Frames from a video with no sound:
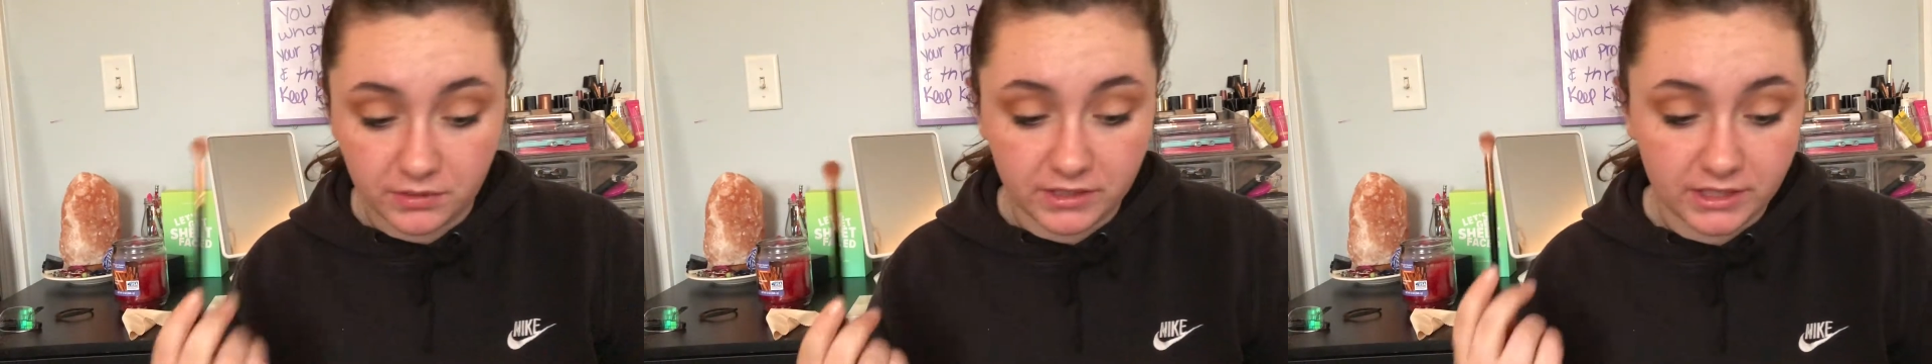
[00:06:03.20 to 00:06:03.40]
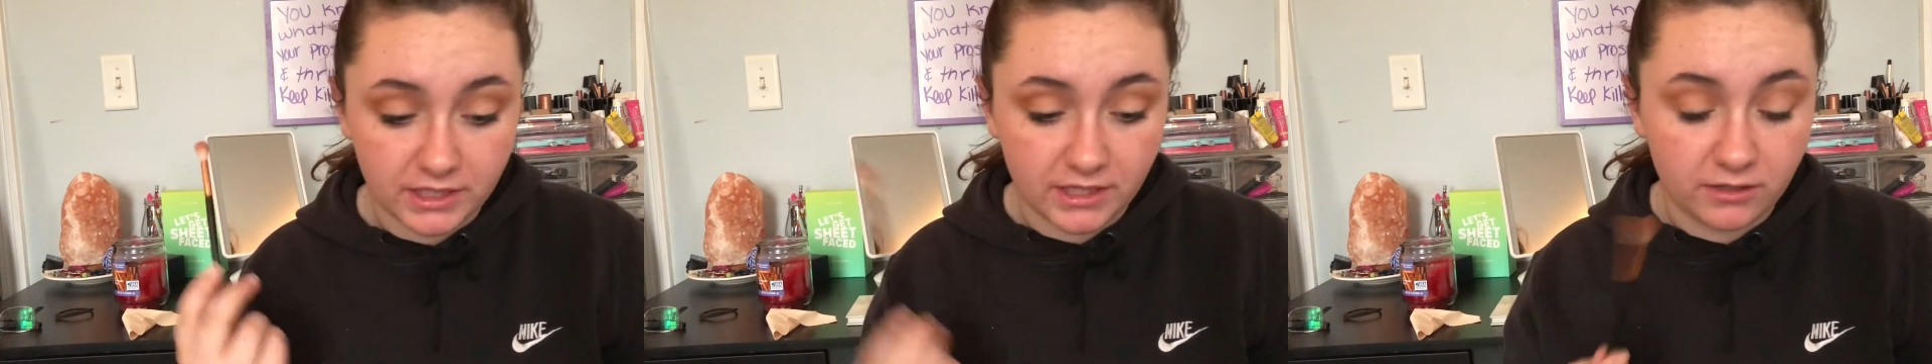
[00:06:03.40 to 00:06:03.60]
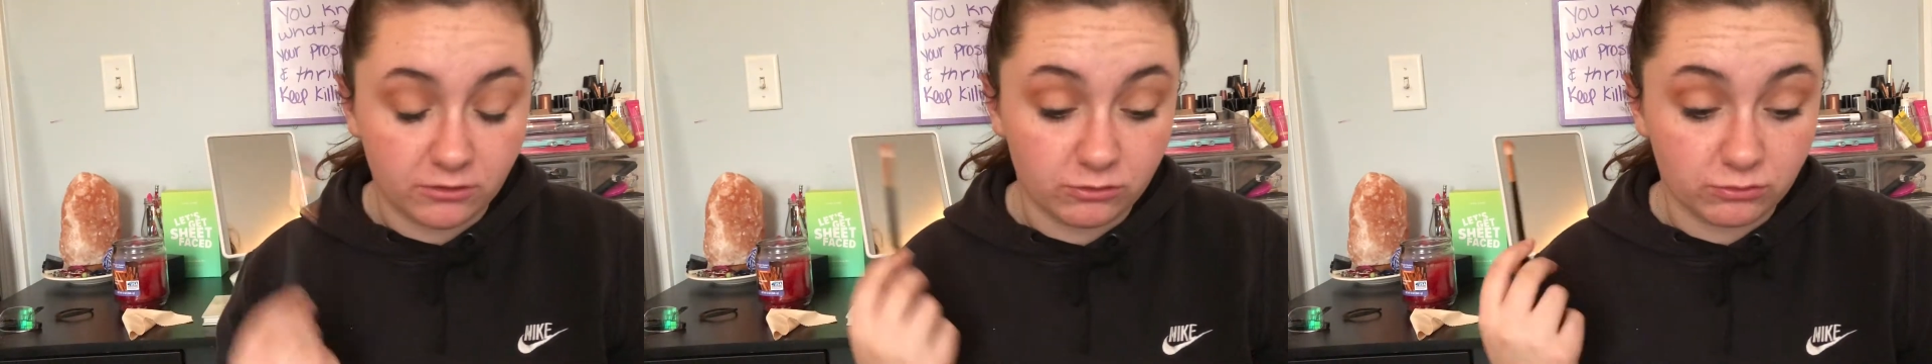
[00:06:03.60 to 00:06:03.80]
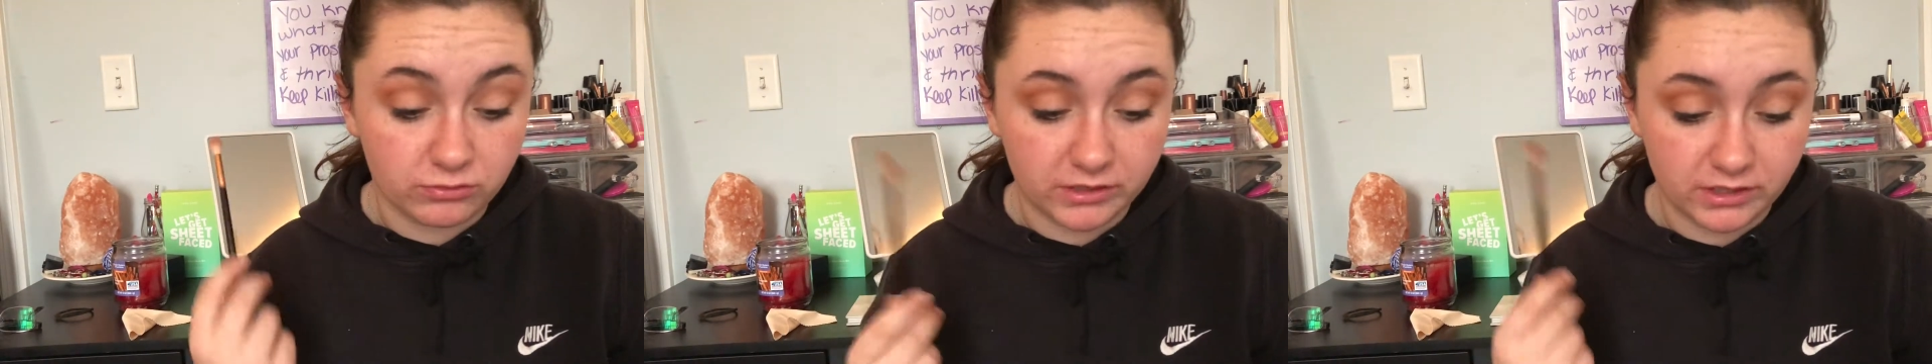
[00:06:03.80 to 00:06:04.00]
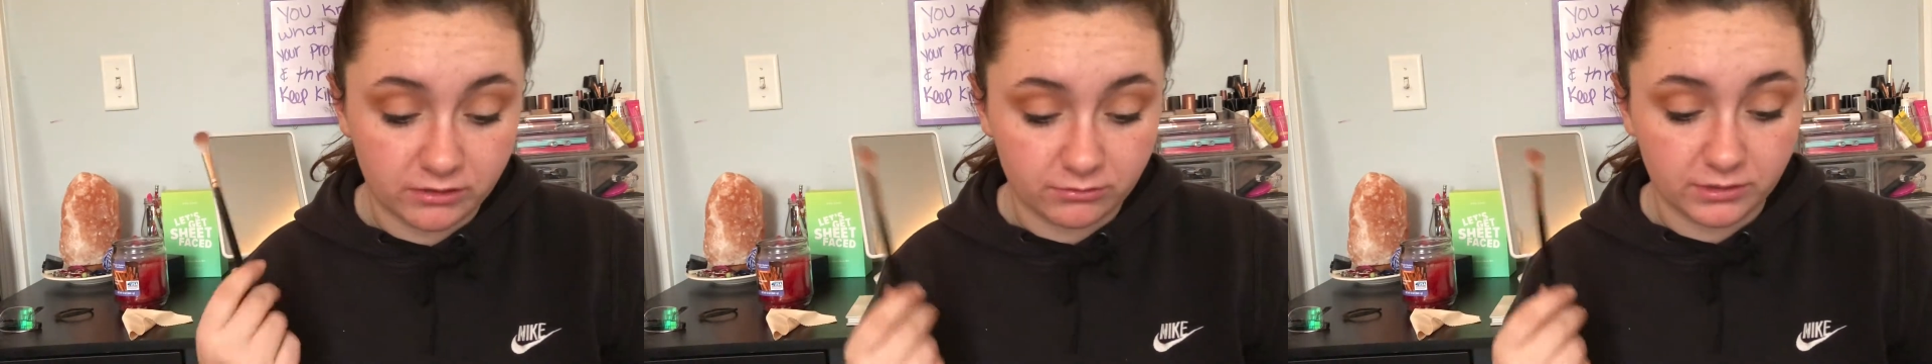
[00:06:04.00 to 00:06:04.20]
blended out
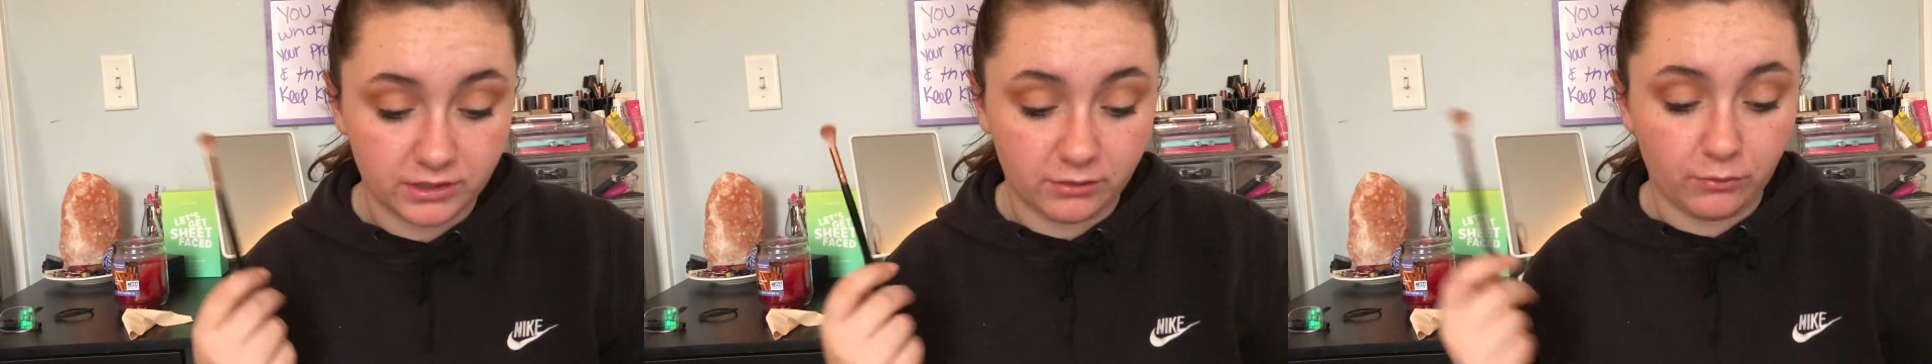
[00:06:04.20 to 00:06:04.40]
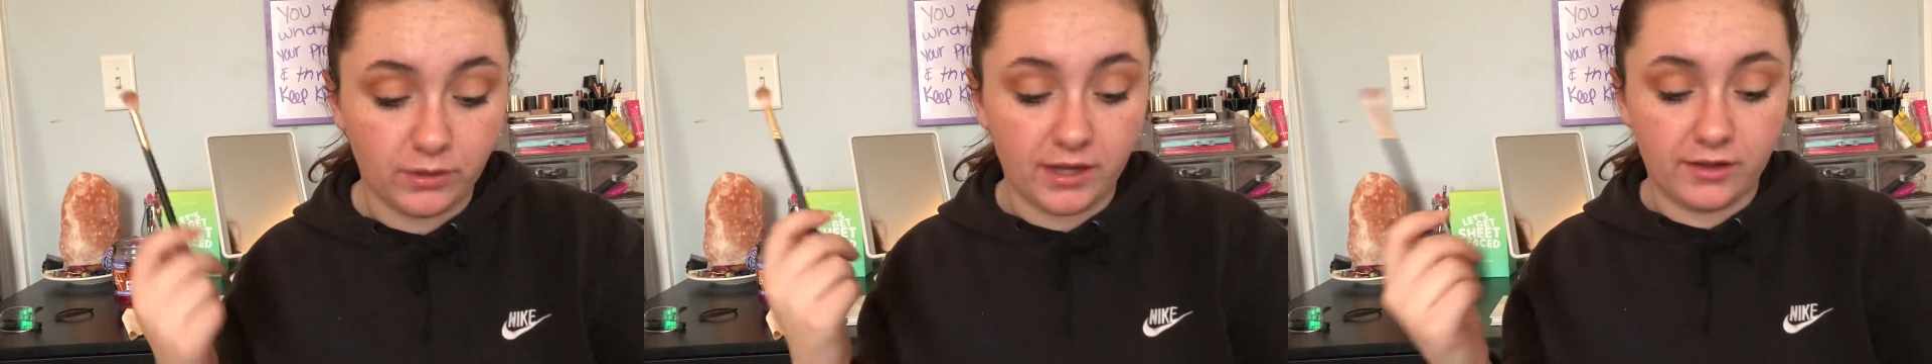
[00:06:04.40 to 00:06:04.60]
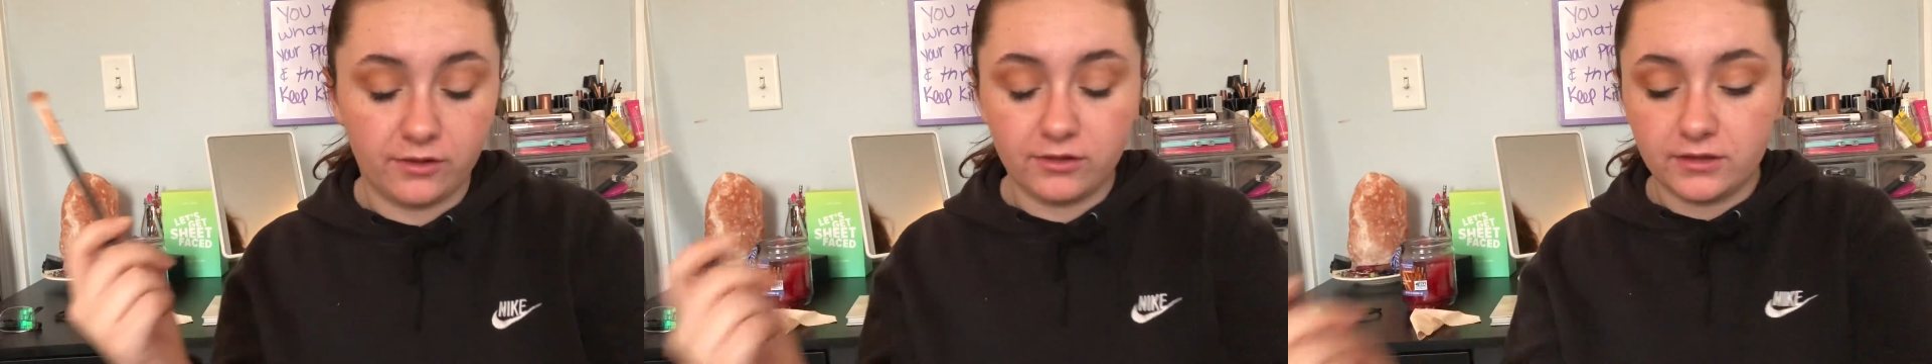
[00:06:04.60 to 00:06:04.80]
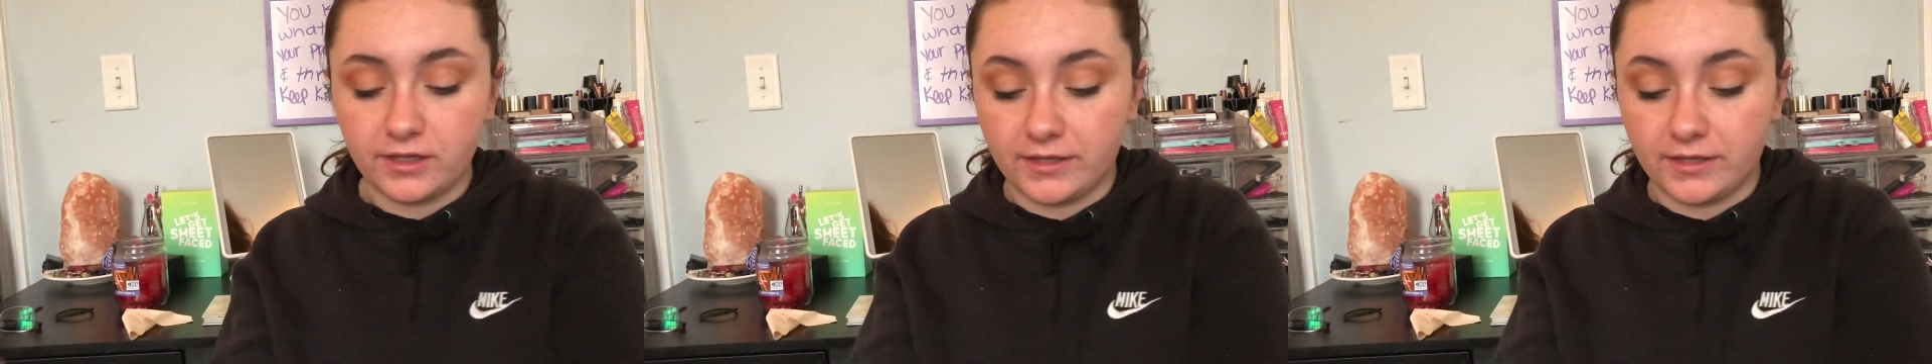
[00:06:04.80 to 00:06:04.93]
really, really well,